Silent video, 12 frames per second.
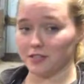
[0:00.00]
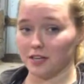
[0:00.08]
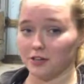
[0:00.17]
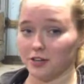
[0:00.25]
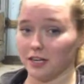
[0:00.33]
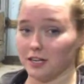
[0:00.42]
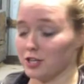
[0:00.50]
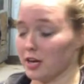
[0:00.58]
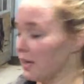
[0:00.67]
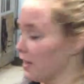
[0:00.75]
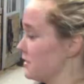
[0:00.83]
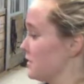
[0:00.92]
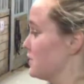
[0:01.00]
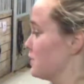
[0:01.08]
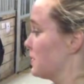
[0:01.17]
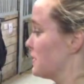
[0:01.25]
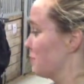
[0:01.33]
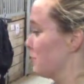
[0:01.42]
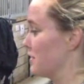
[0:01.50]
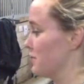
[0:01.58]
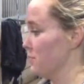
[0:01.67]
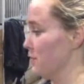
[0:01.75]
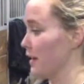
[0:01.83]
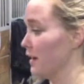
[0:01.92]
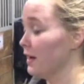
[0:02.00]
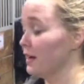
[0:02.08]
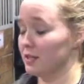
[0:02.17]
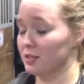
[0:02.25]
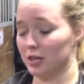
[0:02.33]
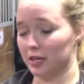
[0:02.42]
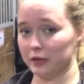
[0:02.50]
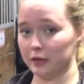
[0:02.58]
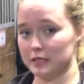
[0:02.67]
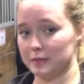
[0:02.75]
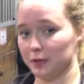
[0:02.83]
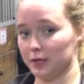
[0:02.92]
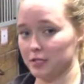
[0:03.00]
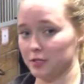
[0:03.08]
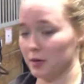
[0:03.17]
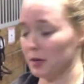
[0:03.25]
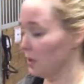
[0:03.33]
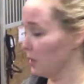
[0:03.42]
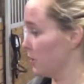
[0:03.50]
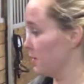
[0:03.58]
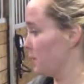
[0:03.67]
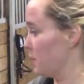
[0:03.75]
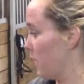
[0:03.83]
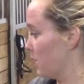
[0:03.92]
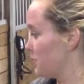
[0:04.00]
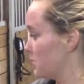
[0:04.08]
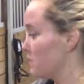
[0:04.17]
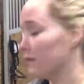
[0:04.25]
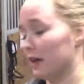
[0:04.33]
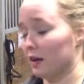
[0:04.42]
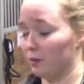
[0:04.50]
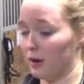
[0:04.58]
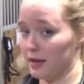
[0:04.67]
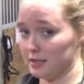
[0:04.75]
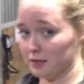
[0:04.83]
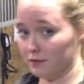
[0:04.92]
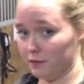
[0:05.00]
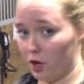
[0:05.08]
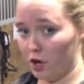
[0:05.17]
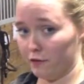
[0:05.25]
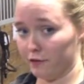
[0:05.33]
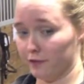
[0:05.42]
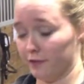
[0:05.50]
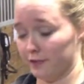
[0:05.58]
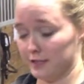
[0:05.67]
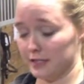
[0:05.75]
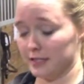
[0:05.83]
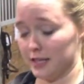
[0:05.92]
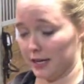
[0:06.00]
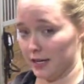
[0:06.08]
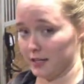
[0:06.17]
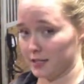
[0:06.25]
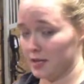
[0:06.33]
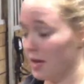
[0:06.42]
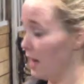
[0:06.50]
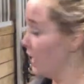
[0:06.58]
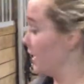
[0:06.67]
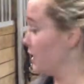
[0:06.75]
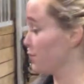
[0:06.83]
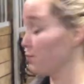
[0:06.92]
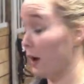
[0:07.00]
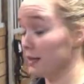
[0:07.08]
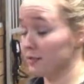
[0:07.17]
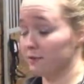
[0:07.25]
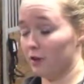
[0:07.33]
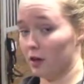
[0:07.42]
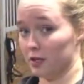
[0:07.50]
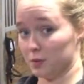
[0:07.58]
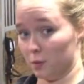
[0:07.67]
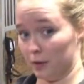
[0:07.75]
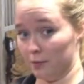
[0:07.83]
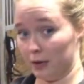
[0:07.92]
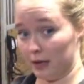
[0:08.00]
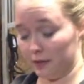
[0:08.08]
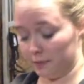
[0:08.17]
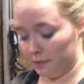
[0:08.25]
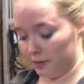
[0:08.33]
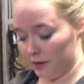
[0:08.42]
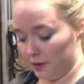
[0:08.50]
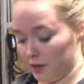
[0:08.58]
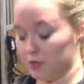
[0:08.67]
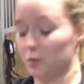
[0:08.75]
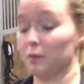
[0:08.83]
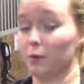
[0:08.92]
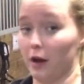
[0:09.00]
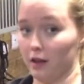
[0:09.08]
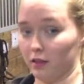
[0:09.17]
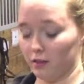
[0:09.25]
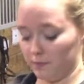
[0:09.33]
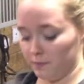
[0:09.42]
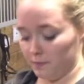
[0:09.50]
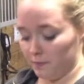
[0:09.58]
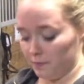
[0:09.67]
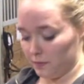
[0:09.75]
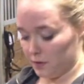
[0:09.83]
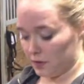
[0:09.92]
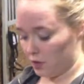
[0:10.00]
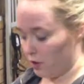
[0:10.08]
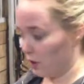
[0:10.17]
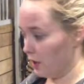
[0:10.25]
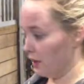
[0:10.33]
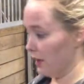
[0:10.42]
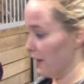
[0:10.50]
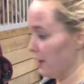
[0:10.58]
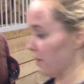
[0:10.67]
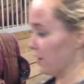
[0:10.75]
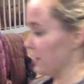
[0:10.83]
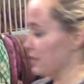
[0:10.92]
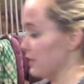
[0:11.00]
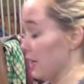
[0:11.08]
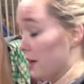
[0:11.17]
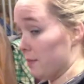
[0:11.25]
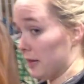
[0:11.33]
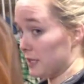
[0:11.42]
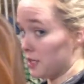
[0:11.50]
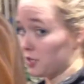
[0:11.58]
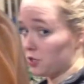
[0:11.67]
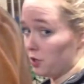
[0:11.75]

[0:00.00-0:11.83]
sign you're going to check is his respiration rate. To check the respiration rate, you're going to watch his flank rise and fall for 15 seconds. Each rise and fall is one beat, is one breath. So you're gonna stand up next to his